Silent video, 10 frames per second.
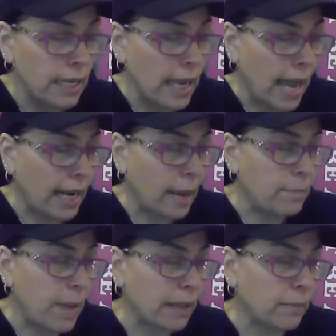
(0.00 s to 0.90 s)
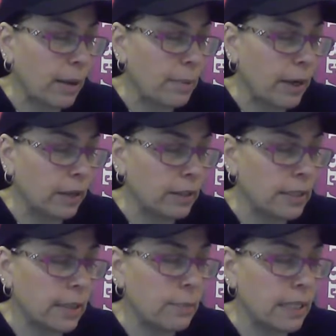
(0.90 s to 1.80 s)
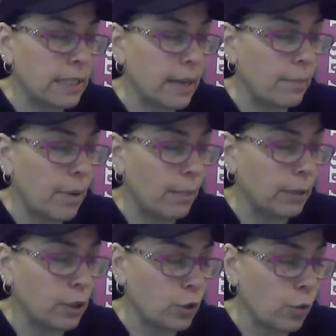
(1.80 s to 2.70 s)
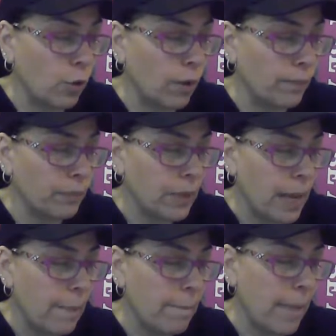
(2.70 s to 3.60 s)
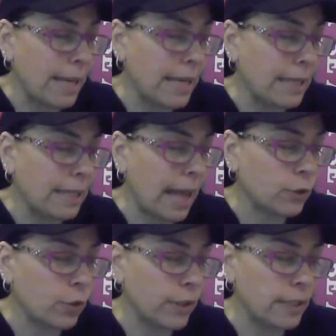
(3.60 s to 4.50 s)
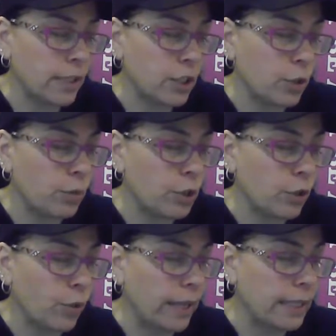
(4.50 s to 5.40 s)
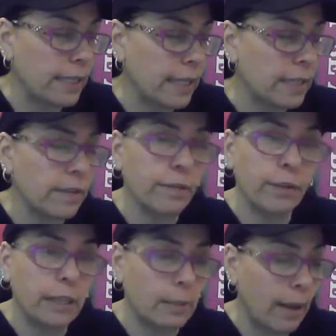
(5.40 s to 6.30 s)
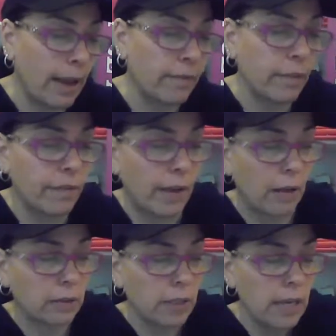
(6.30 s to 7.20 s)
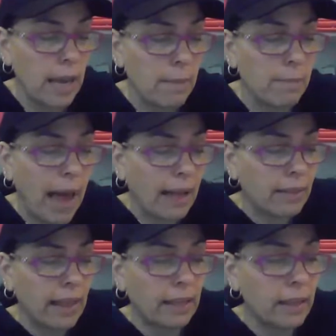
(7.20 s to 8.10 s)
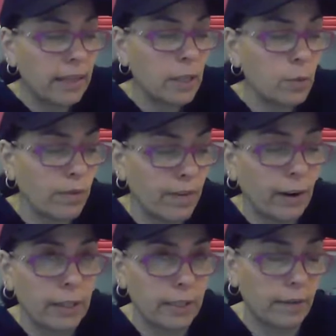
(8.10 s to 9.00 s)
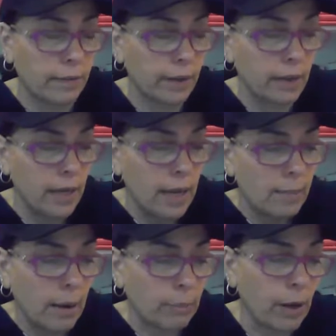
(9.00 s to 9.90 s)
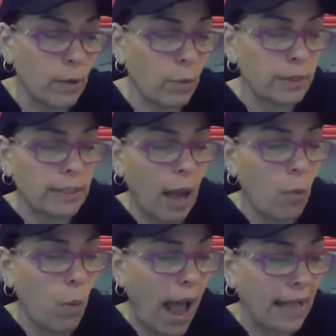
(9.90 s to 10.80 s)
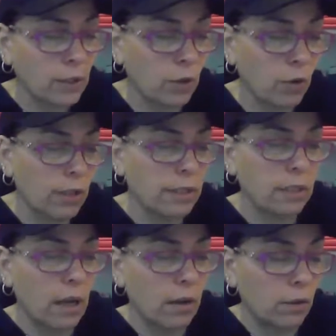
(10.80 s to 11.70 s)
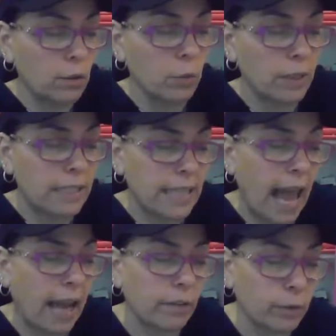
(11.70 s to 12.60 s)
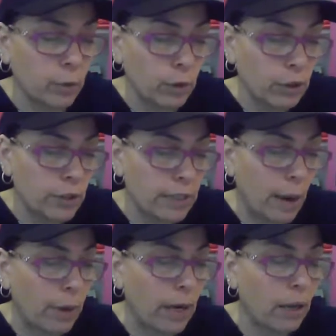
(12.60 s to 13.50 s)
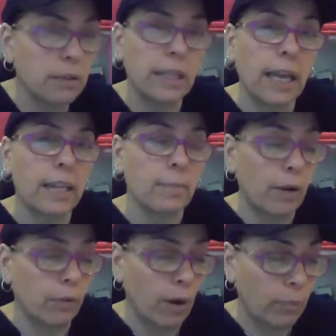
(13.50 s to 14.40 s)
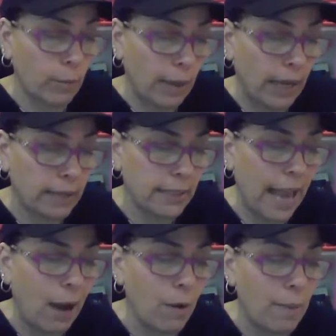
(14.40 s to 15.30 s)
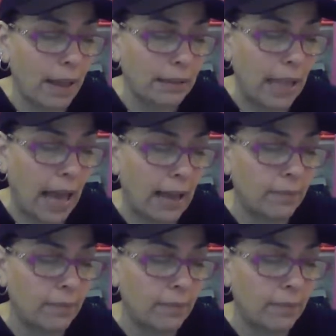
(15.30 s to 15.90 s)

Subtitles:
and I begged my parents to let me attend public school. Making that transition was the greatest sense of freedom I ever felt. Back then, things were very different. My brother once got whacked across the knuckles with a stack of rulers that were held together by rubber bands. How about that?